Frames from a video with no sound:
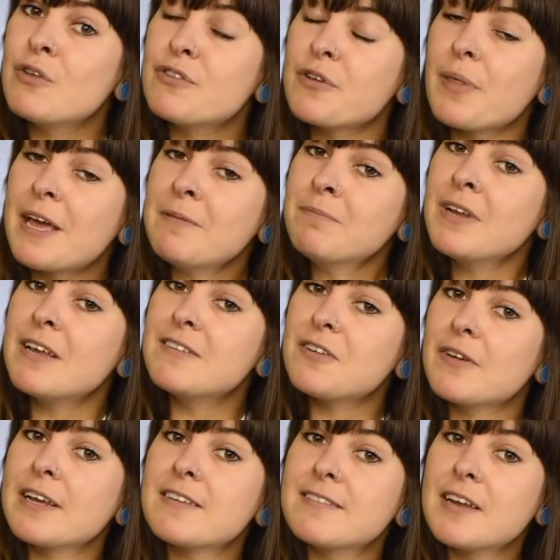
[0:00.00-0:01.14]
So then, until
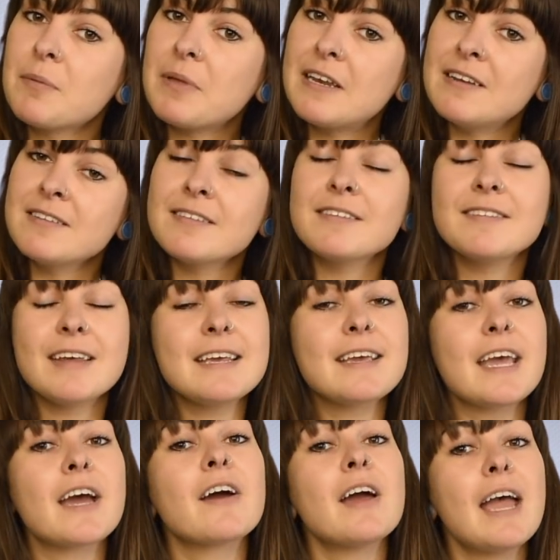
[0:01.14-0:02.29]
next time ladies, take
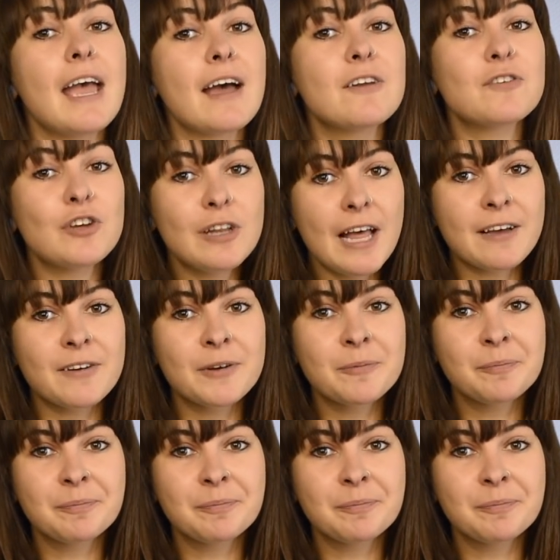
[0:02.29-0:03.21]
care and good luck.